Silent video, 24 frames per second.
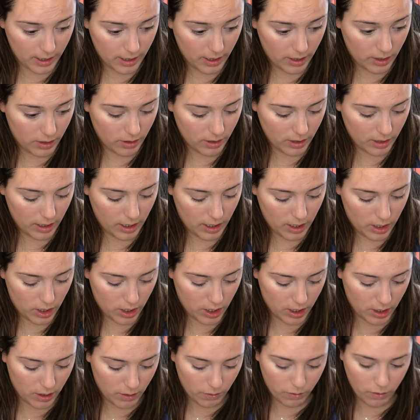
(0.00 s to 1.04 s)
literally
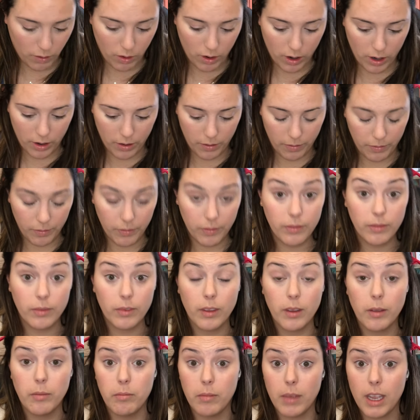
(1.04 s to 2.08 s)
just for
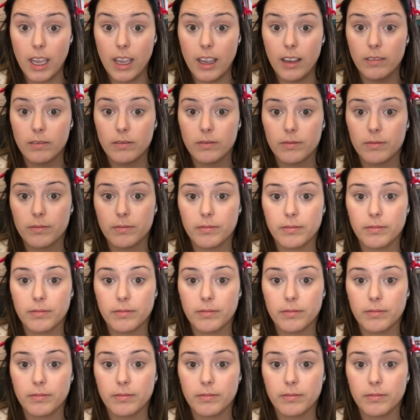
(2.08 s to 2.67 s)
me,